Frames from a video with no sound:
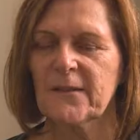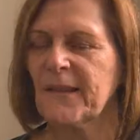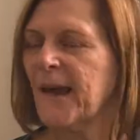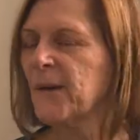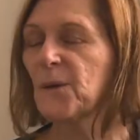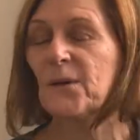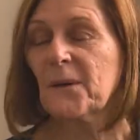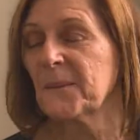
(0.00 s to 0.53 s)
They
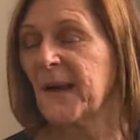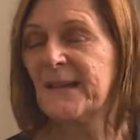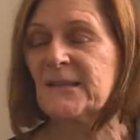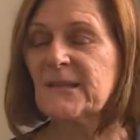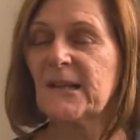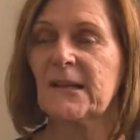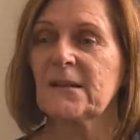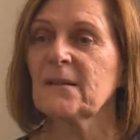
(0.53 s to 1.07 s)
were
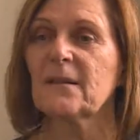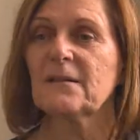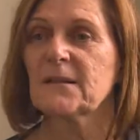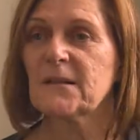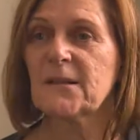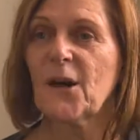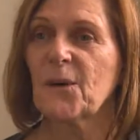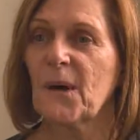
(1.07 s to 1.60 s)
amazing.
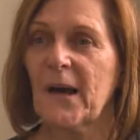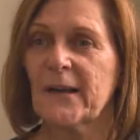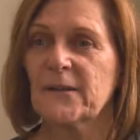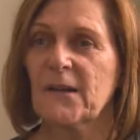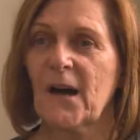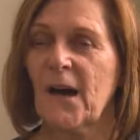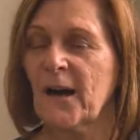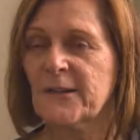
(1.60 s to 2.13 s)
So
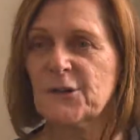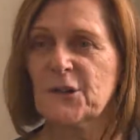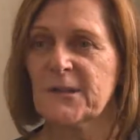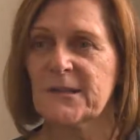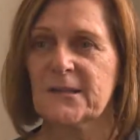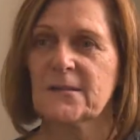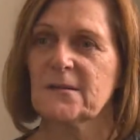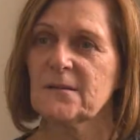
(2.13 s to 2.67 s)
I just
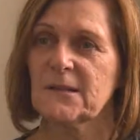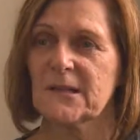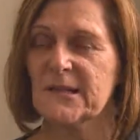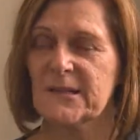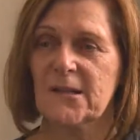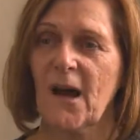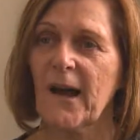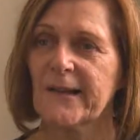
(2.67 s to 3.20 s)

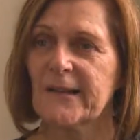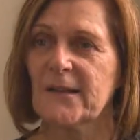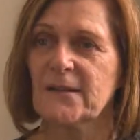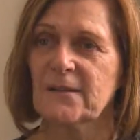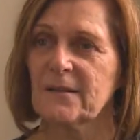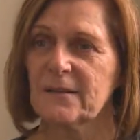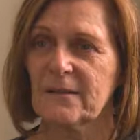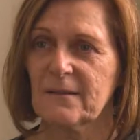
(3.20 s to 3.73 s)
decided,
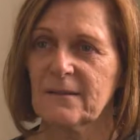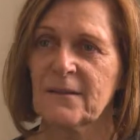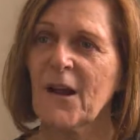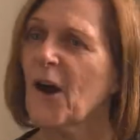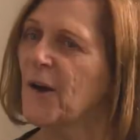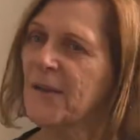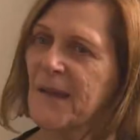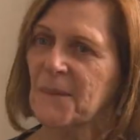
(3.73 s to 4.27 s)

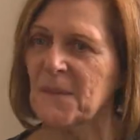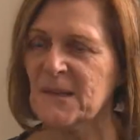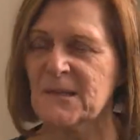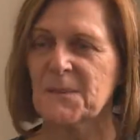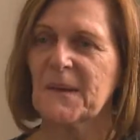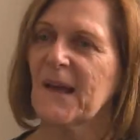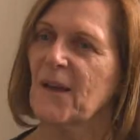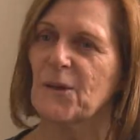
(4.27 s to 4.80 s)
no, there must
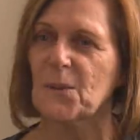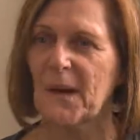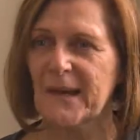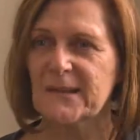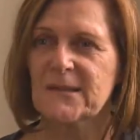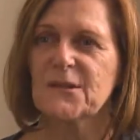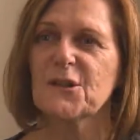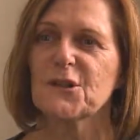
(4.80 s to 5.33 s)
be other ways
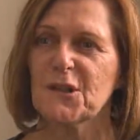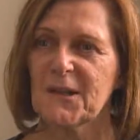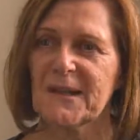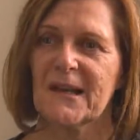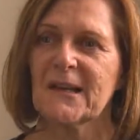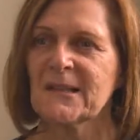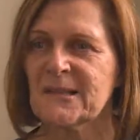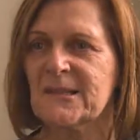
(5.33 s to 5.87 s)
to do
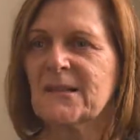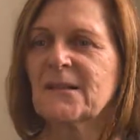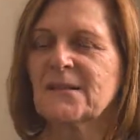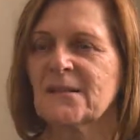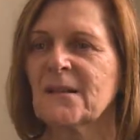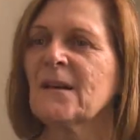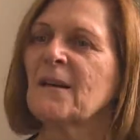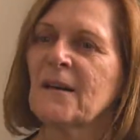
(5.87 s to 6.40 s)
this.
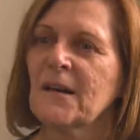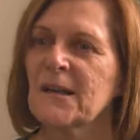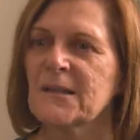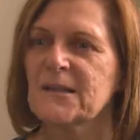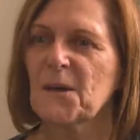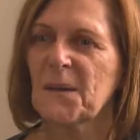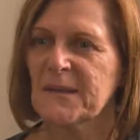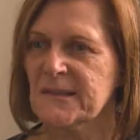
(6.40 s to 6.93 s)
And
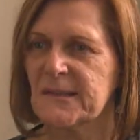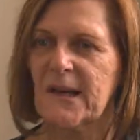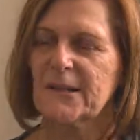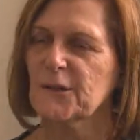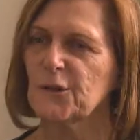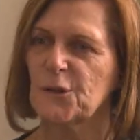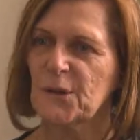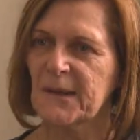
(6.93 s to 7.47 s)
so I
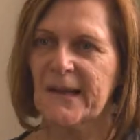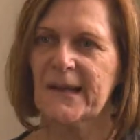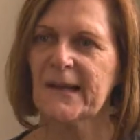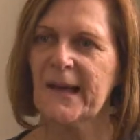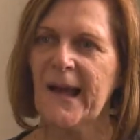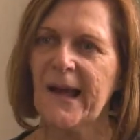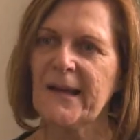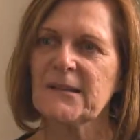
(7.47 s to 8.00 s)
started looking
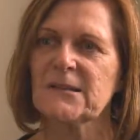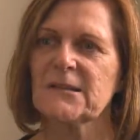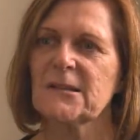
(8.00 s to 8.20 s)
at